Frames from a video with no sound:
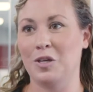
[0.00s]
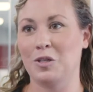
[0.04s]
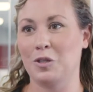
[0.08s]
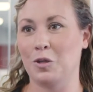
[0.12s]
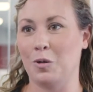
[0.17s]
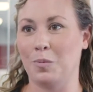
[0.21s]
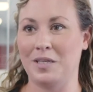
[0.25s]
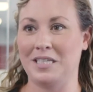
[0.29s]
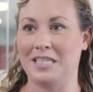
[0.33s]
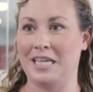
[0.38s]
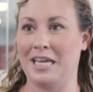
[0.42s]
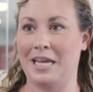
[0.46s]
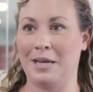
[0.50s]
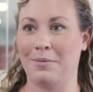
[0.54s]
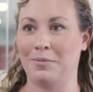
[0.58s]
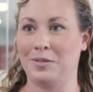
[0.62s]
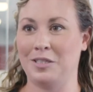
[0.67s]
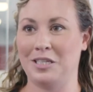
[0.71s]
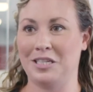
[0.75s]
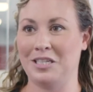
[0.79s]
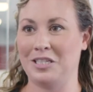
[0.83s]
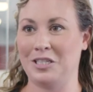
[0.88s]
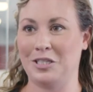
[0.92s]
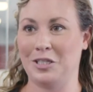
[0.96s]
don't be
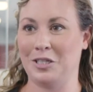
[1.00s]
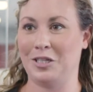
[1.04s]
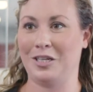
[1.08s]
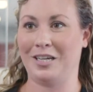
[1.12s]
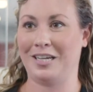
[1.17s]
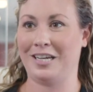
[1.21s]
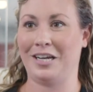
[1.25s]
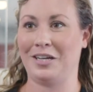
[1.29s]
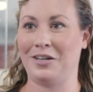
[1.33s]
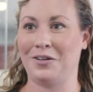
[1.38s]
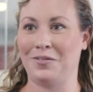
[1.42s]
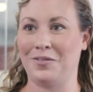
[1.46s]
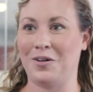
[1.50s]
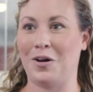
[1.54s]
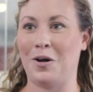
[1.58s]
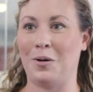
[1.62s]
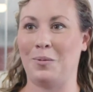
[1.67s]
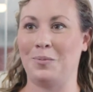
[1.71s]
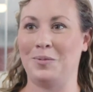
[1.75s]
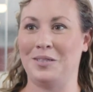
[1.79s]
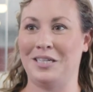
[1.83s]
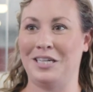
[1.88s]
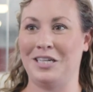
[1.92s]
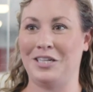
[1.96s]
tempted to kind of
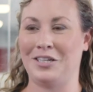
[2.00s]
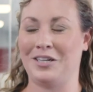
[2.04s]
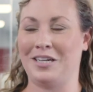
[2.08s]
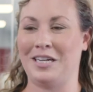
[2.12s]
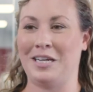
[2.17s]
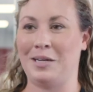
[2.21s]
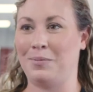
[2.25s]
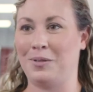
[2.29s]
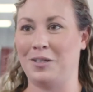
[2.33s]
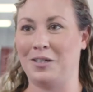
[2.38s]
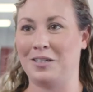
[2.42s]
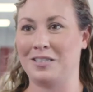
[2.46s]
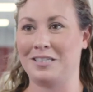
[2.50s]
update your A+